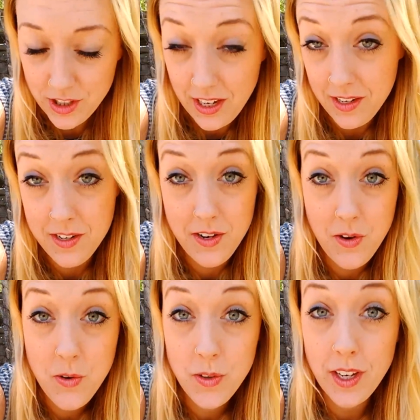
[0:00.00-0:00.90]
I didn't
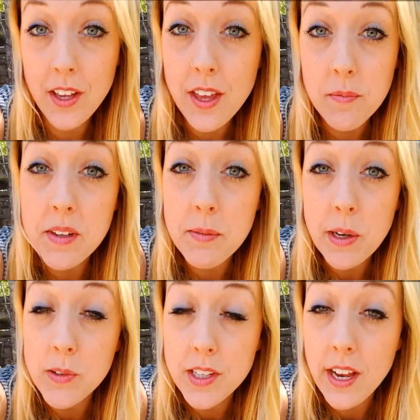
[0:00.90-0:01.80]
know, like, I thought maybe
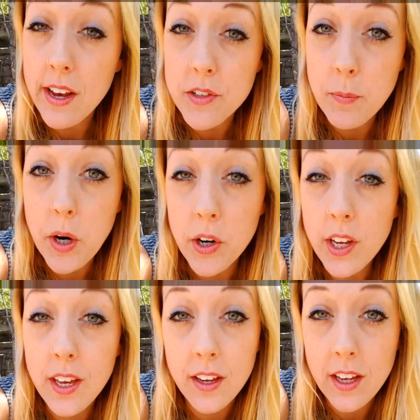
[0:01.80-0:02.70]
I was going to have to park
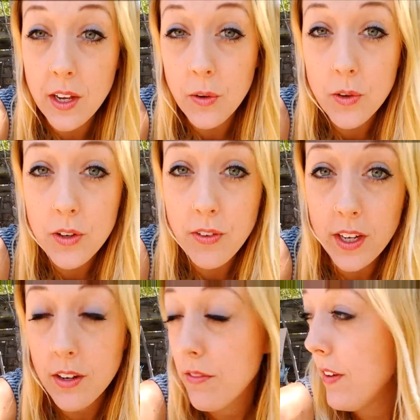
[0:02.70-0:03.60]
it, you know, if I
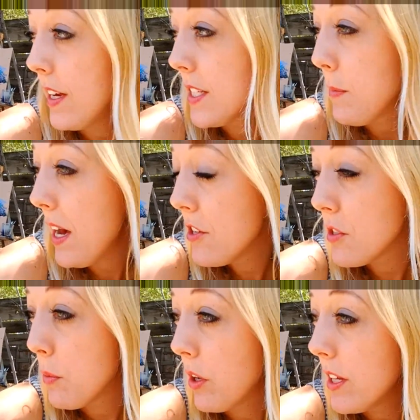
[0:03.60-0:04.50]
couldn't find a spot,
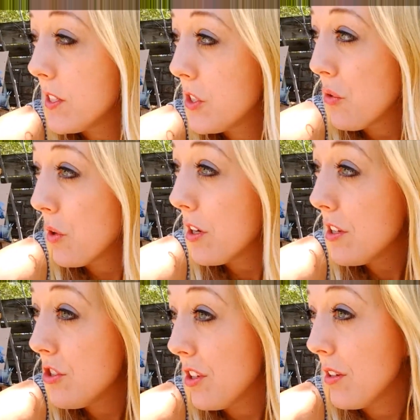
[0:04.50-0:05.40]
just put it in
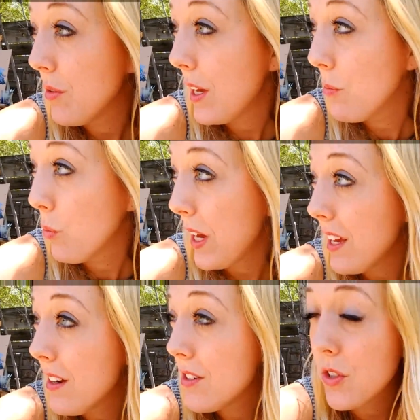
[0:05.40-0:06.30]
storage and
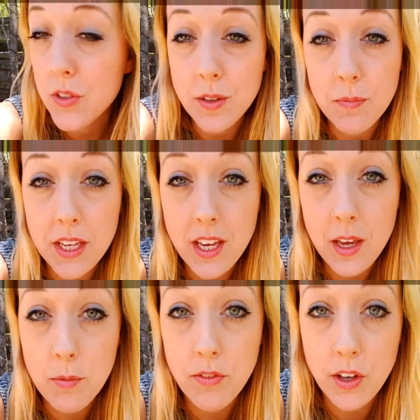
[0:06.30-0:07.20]
wait until something
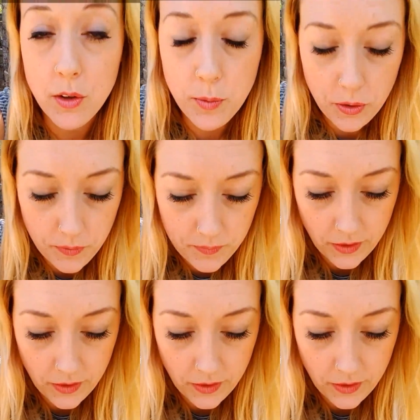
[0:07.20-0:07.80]
came available.